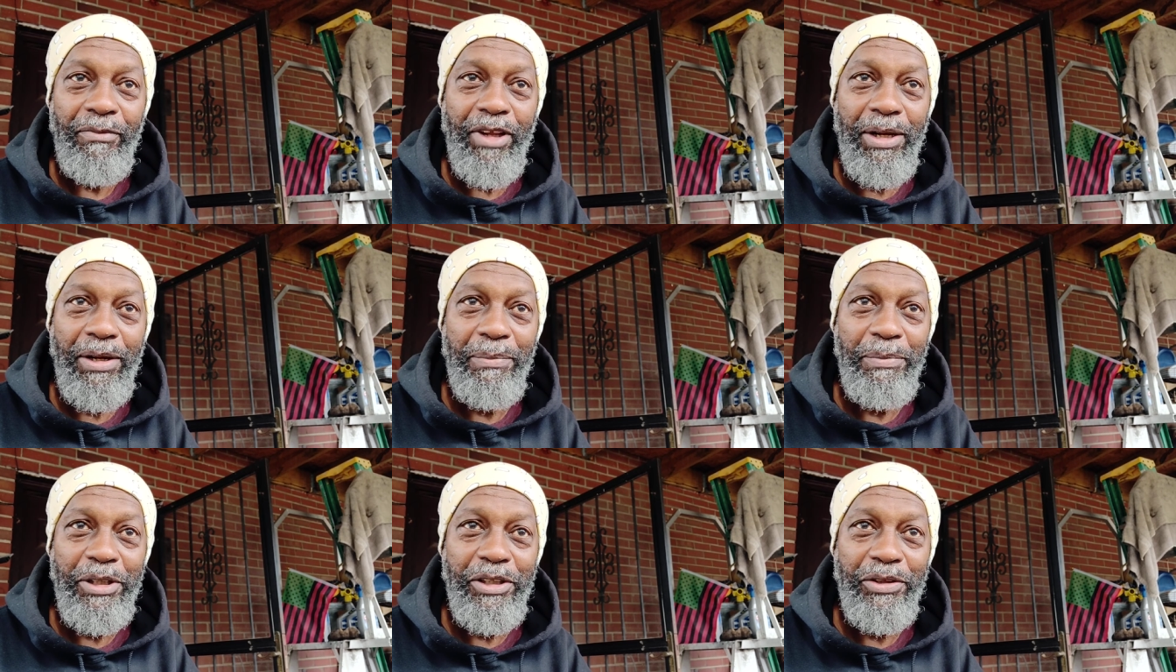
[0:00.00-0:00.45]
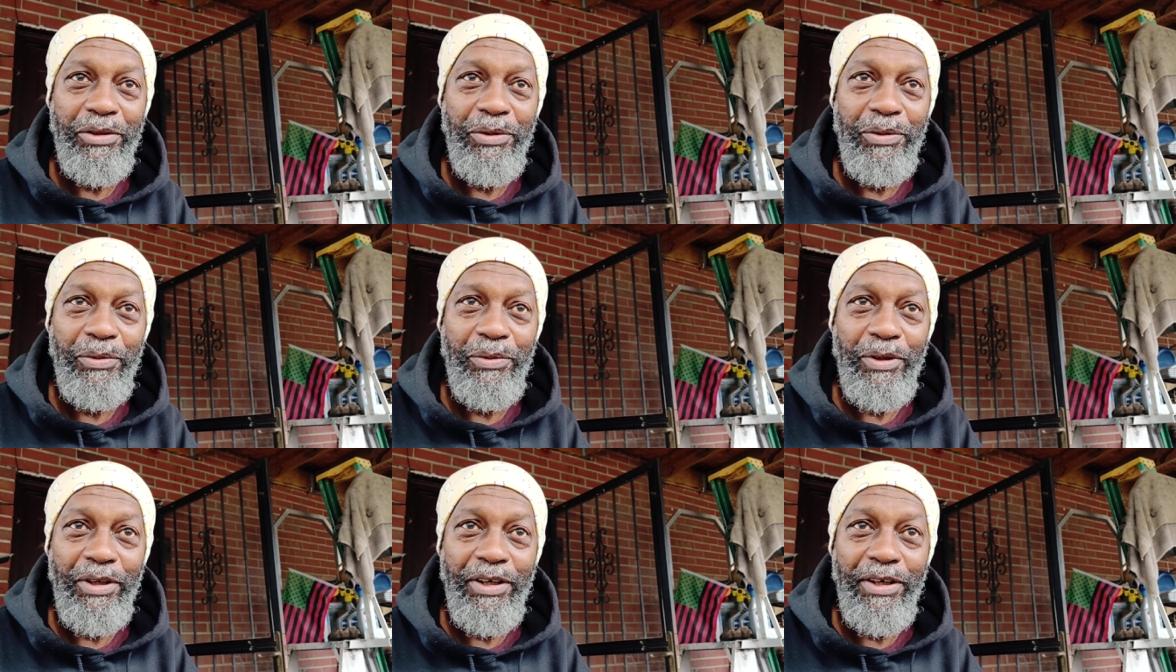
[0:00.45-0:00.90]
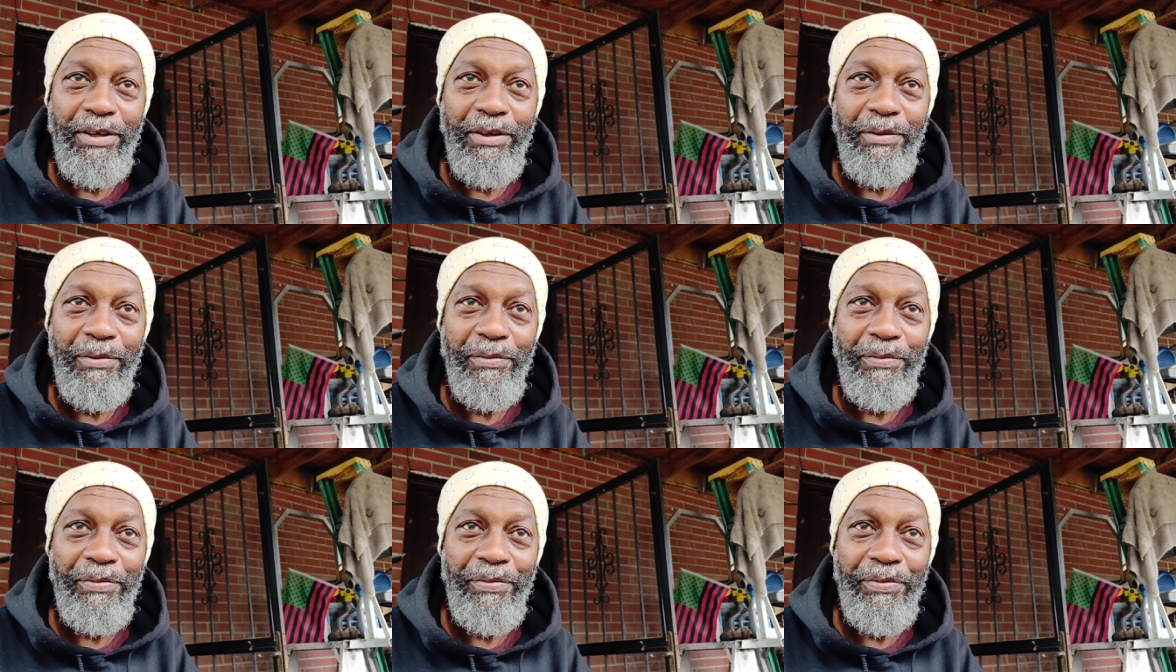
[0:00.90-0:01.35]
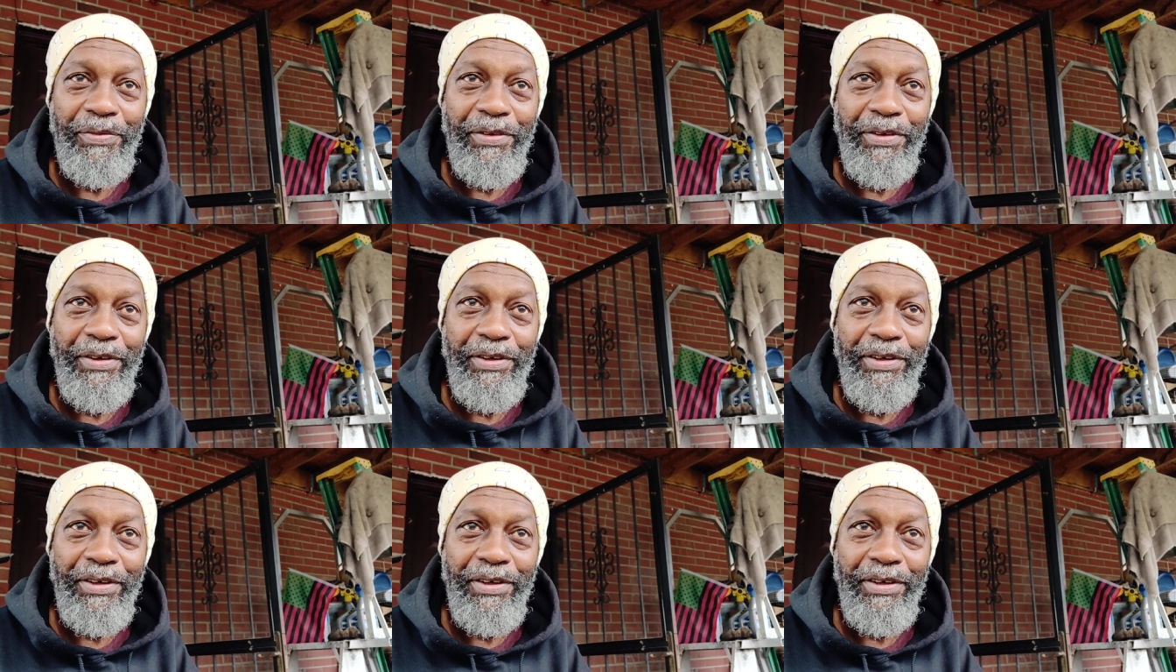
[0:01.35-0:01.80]
Let me do. Uh,
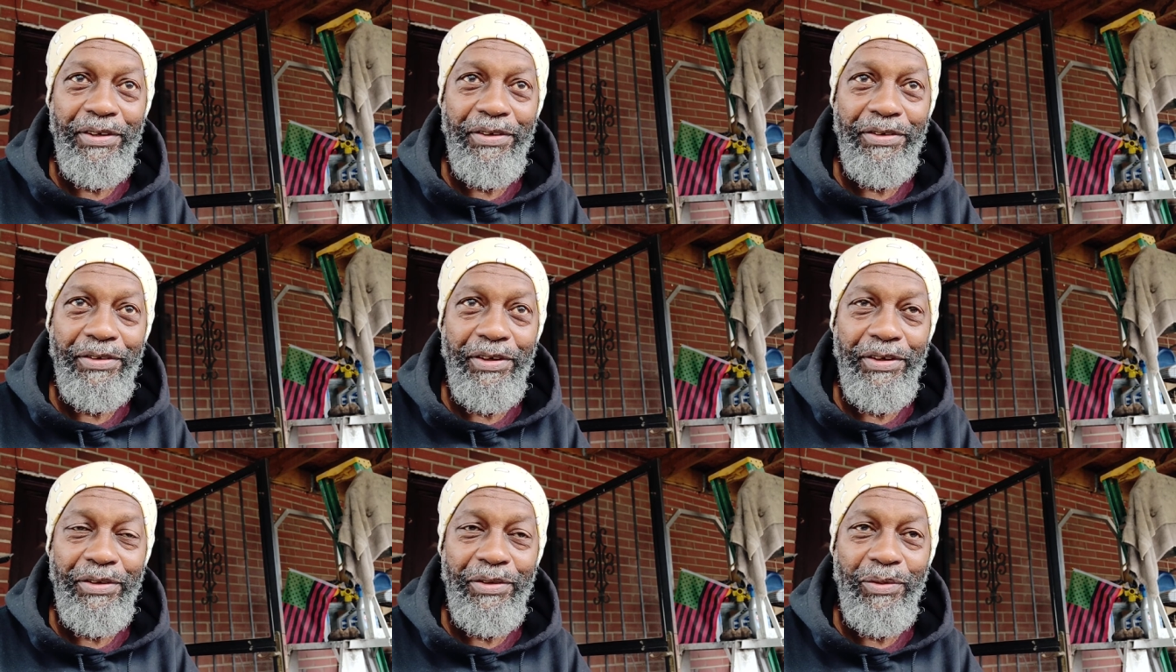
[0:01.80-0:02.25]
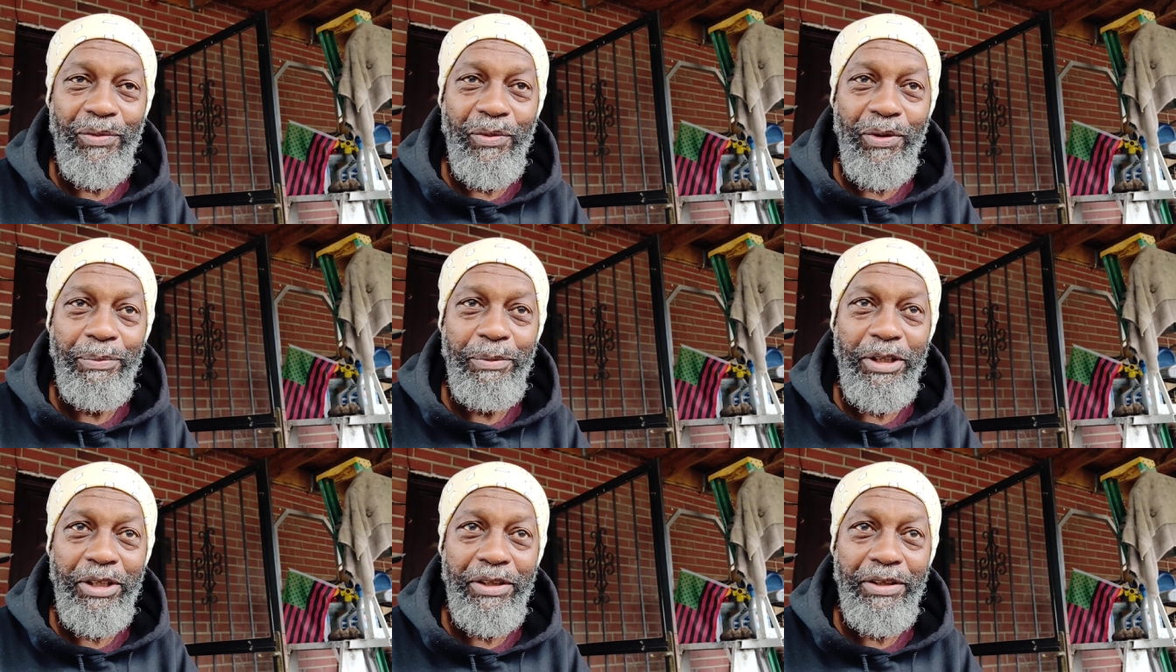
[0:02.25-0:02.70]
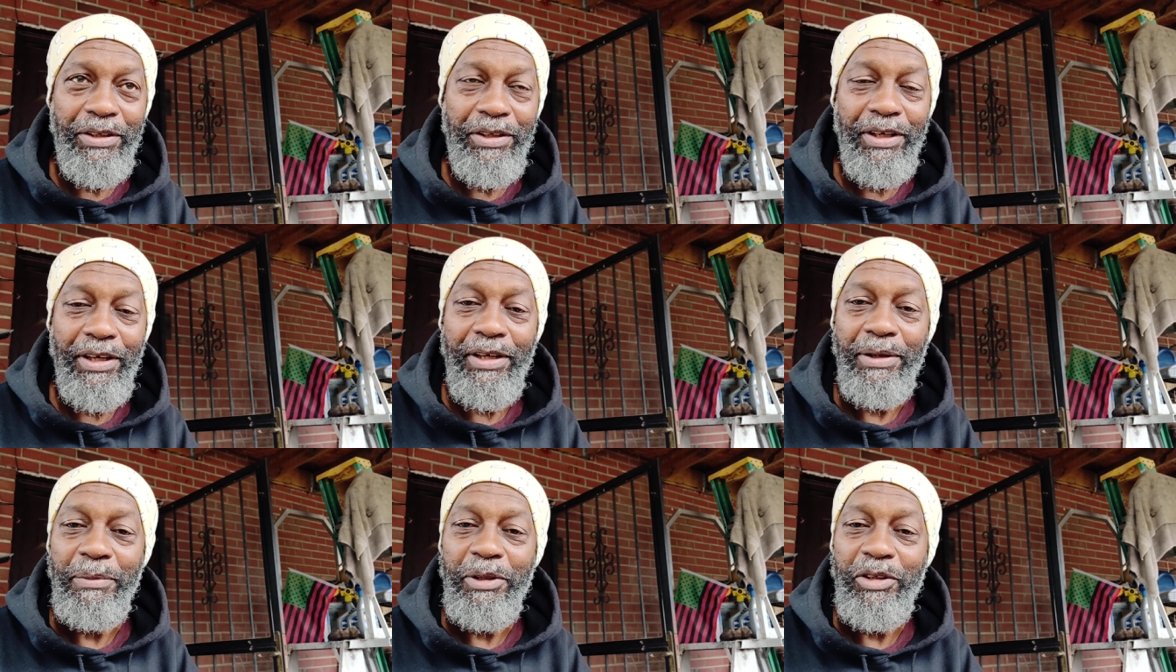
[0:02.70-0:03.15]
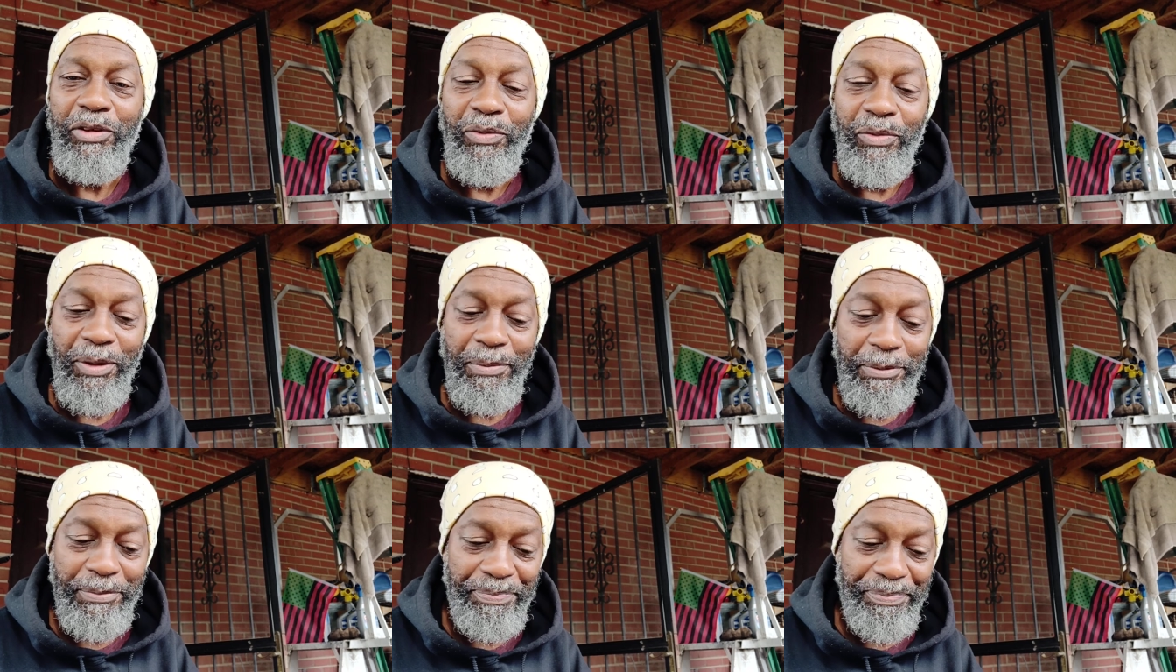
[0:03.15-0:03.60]
should I do women? Yeah, let me do
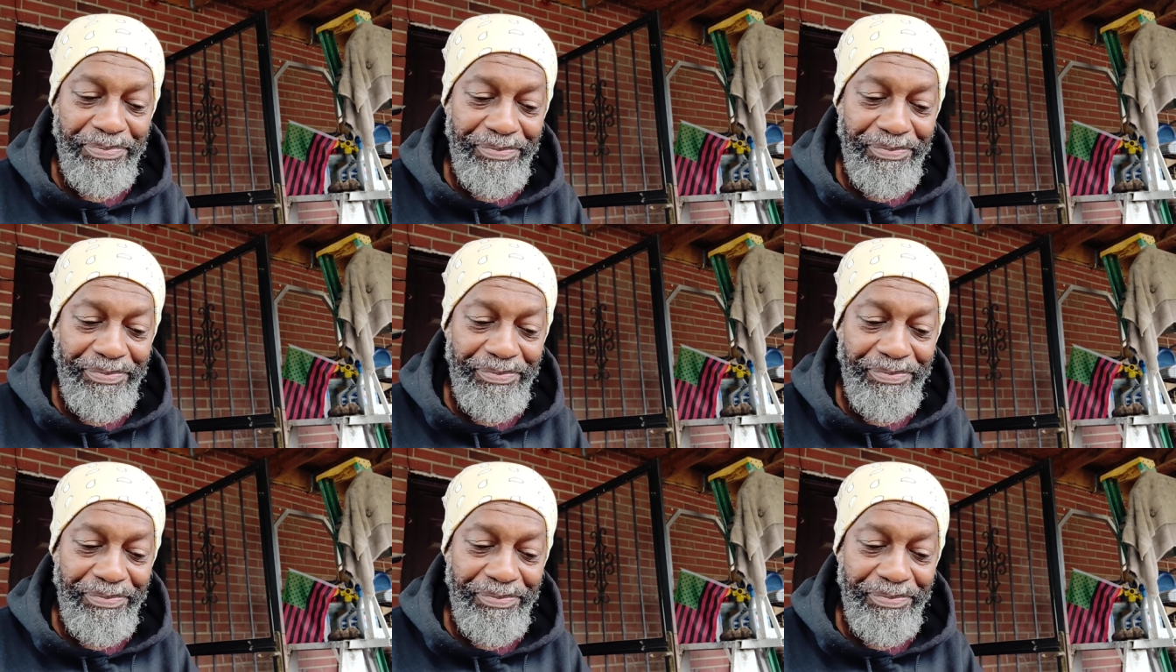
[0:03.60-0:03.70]
them.